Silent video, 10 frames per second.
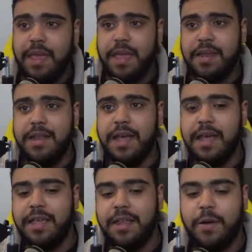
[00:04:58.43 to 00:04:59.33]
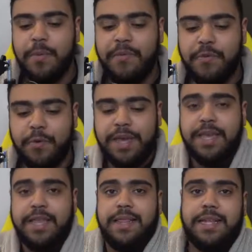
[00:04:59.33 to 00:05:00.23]
And, before
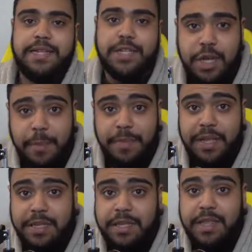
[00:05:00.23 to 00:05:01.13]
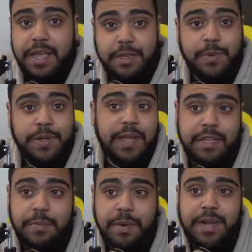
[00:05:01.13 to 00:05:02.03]
we like to jump into things, we like
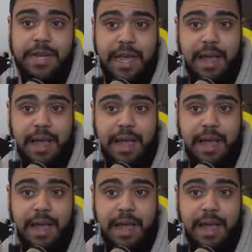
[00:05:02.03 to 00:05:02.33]
to break we